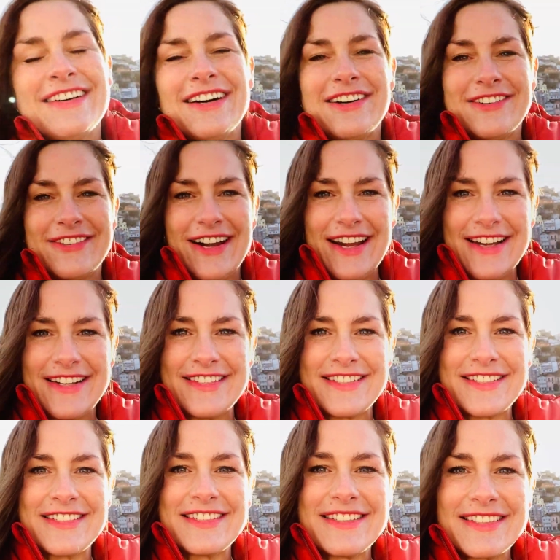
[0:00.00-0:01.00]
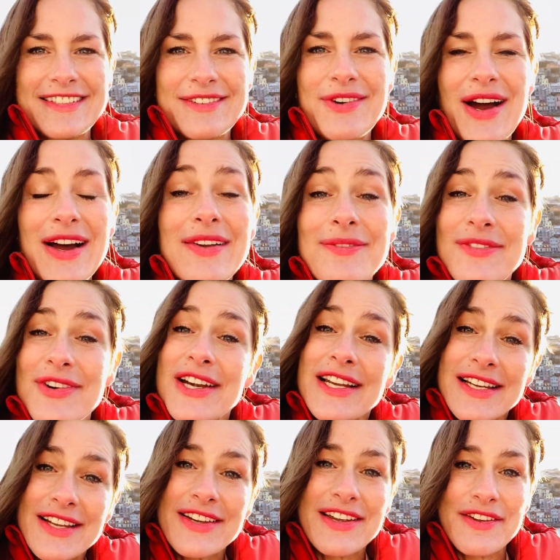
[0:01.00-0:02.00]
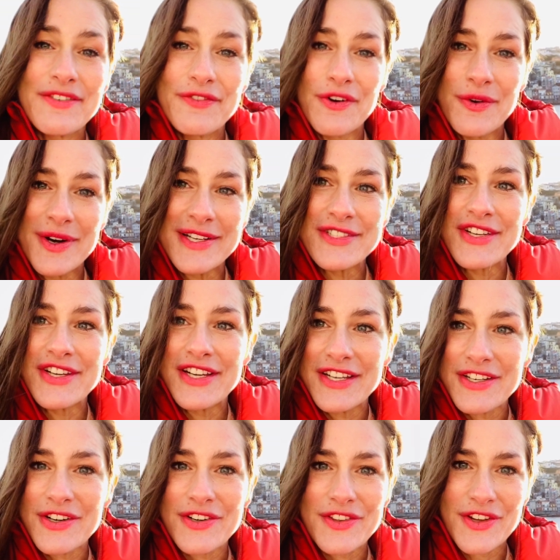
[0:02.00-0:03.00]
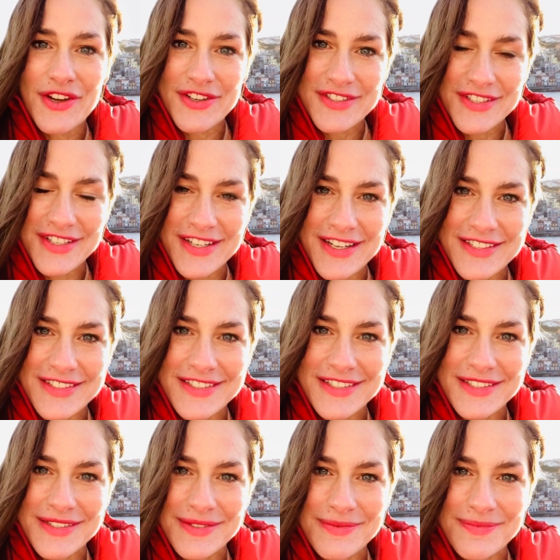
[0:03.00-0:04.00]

All right. Well, I'm really looking forward to hear your thoughts on this.